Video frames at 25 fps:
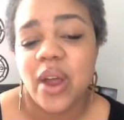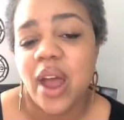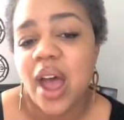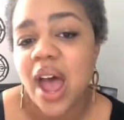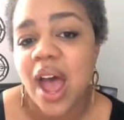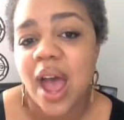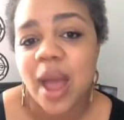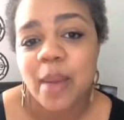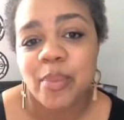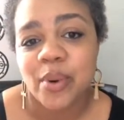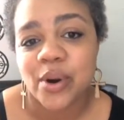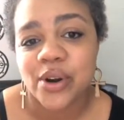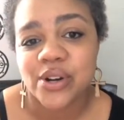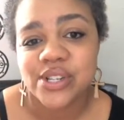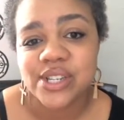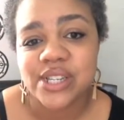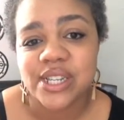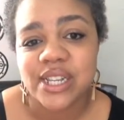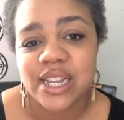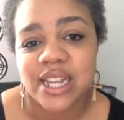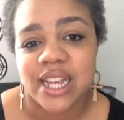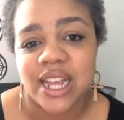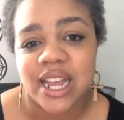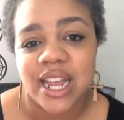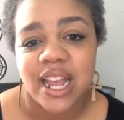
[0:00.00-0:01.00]
I
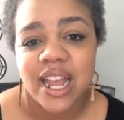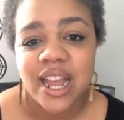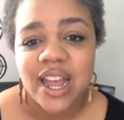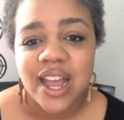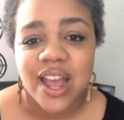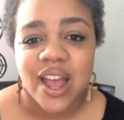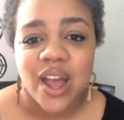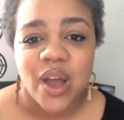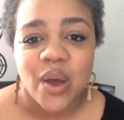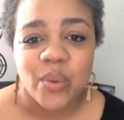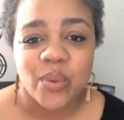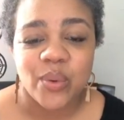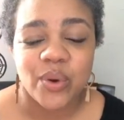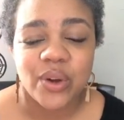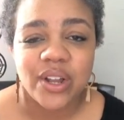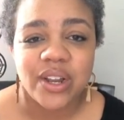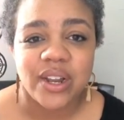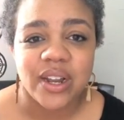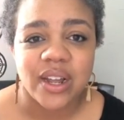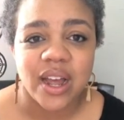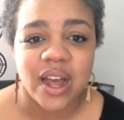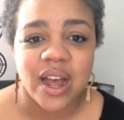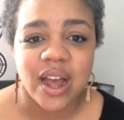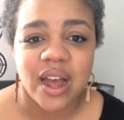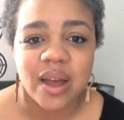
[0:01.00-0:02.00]
personally
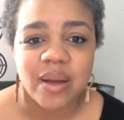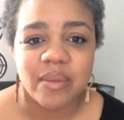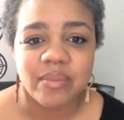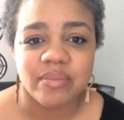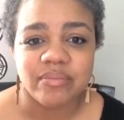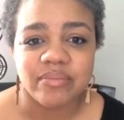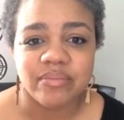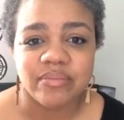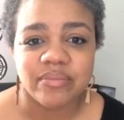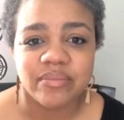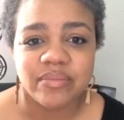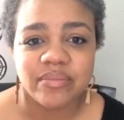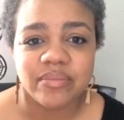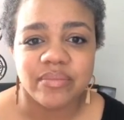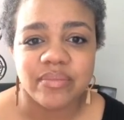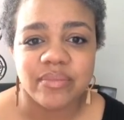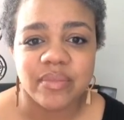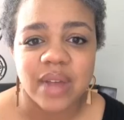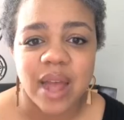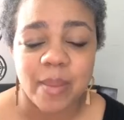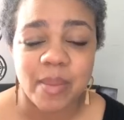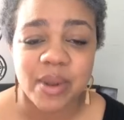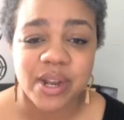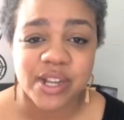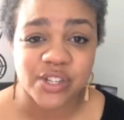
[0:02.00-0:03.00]
would
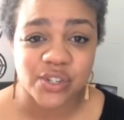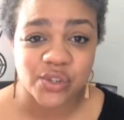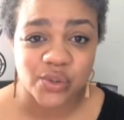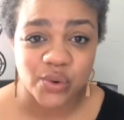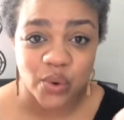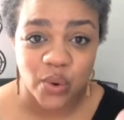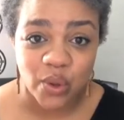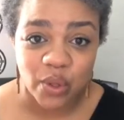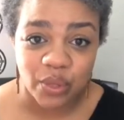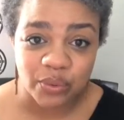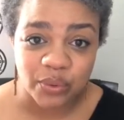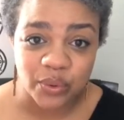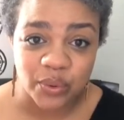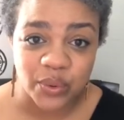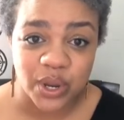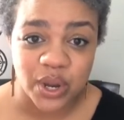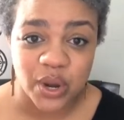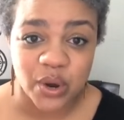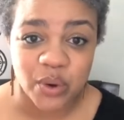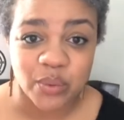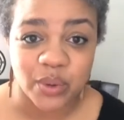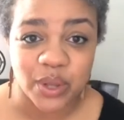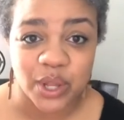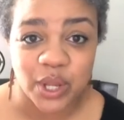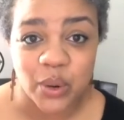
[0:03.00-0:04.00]
I'm going to scroll through
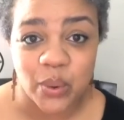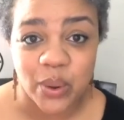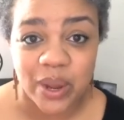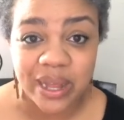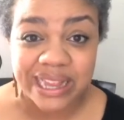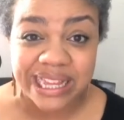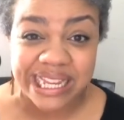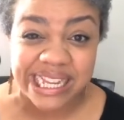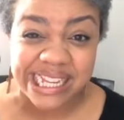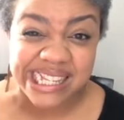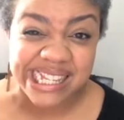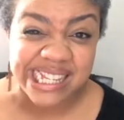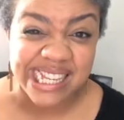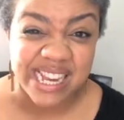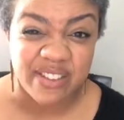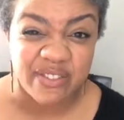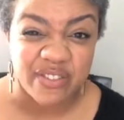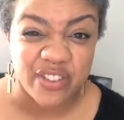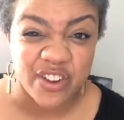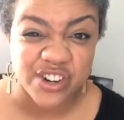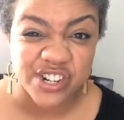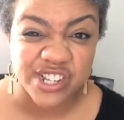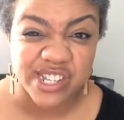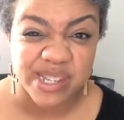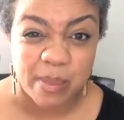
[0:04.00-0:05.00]
here really quickly and see if
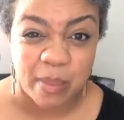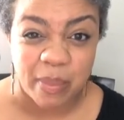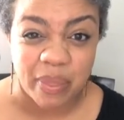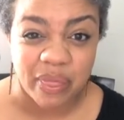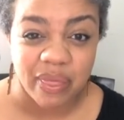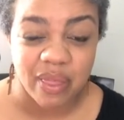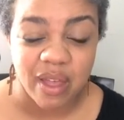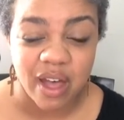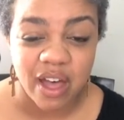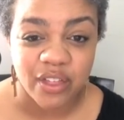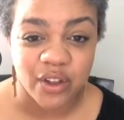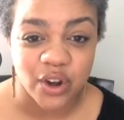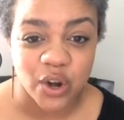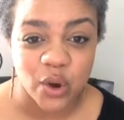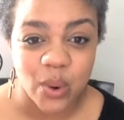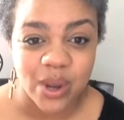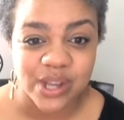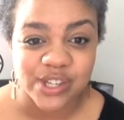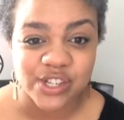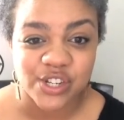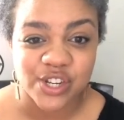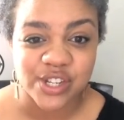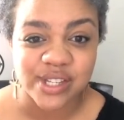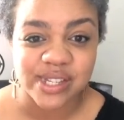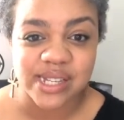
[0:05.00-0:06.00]
there's some other
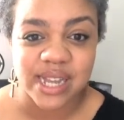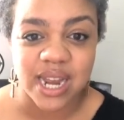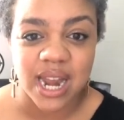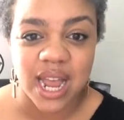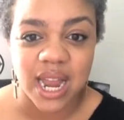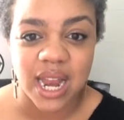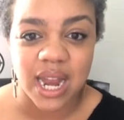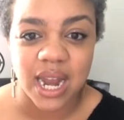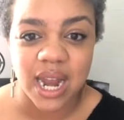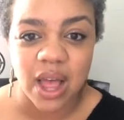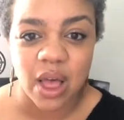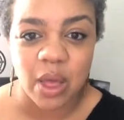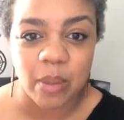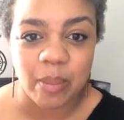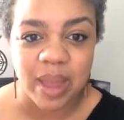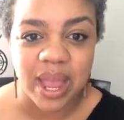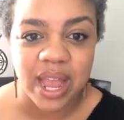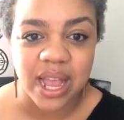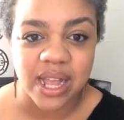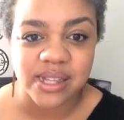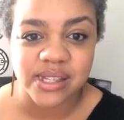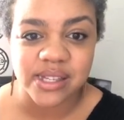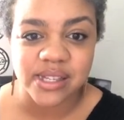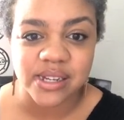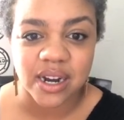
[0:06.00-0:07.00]
questions that I can help
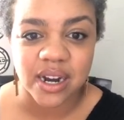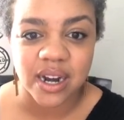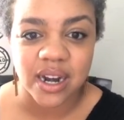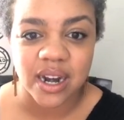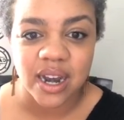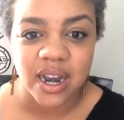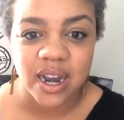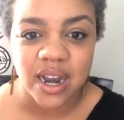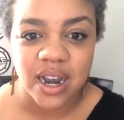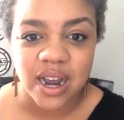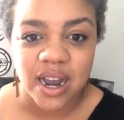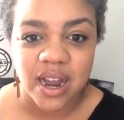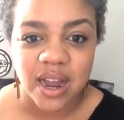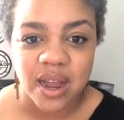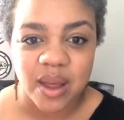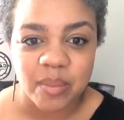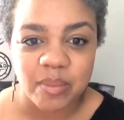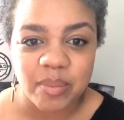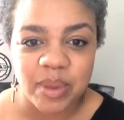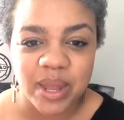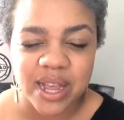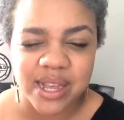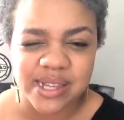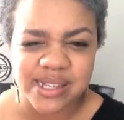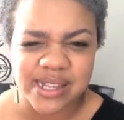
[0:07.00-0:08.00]
answer,
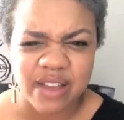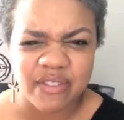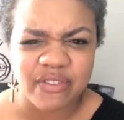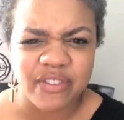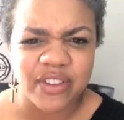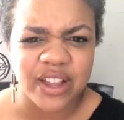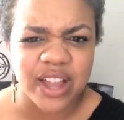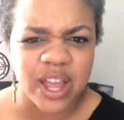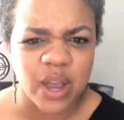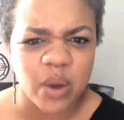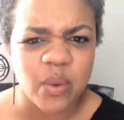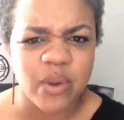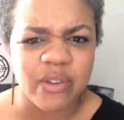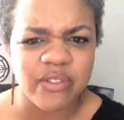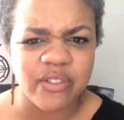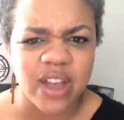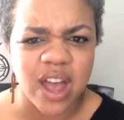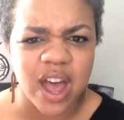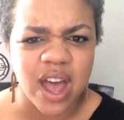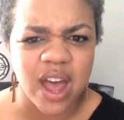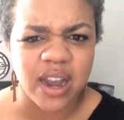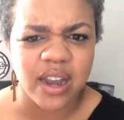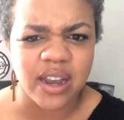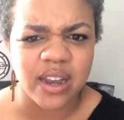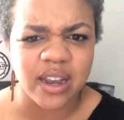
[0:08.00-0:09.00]
because I feel like we've
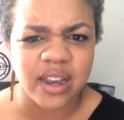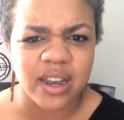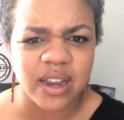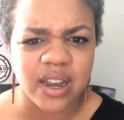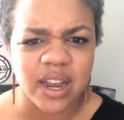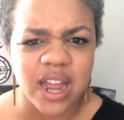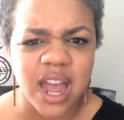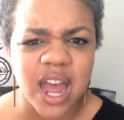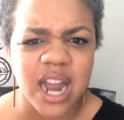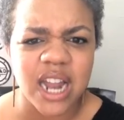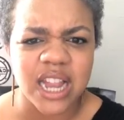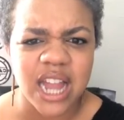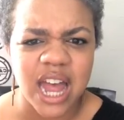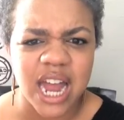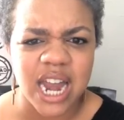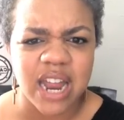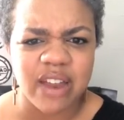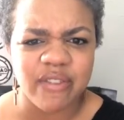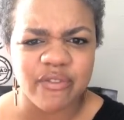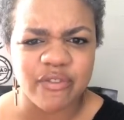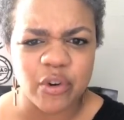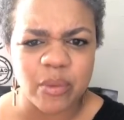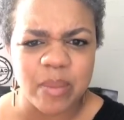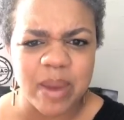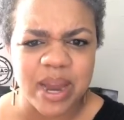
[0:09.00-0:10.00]
got a lot of
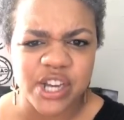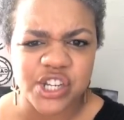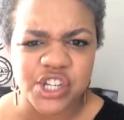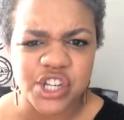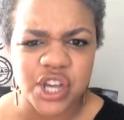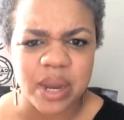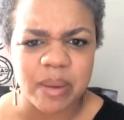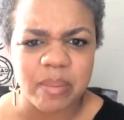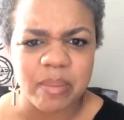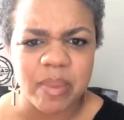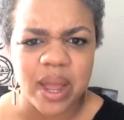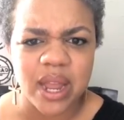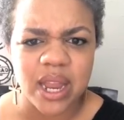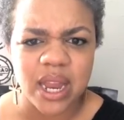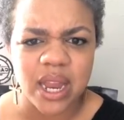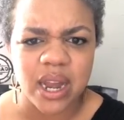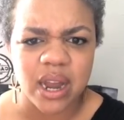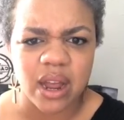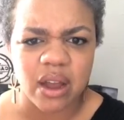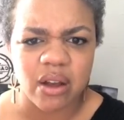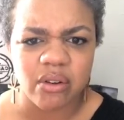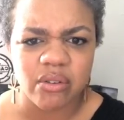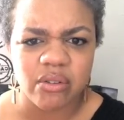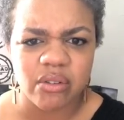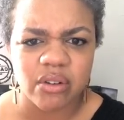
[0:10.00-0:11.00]
information, but you
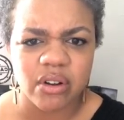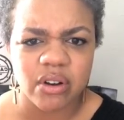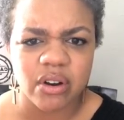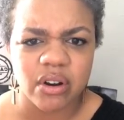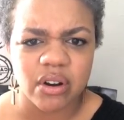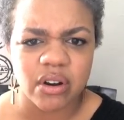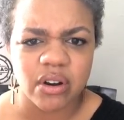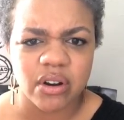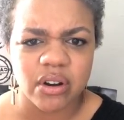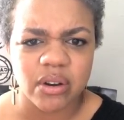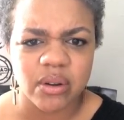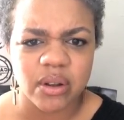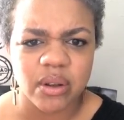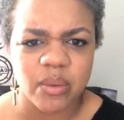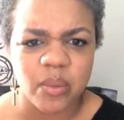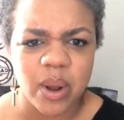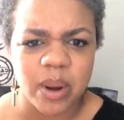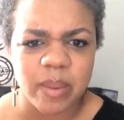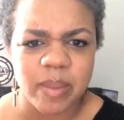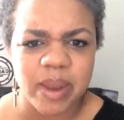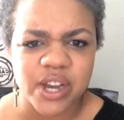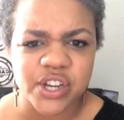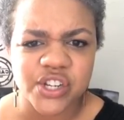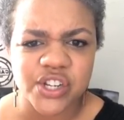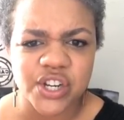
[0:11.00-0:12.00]
know, want
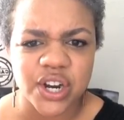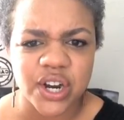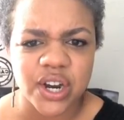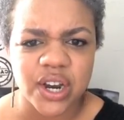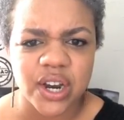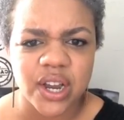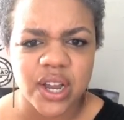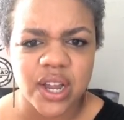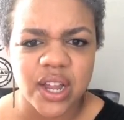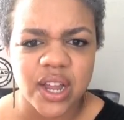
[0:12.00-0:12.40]
to make sure.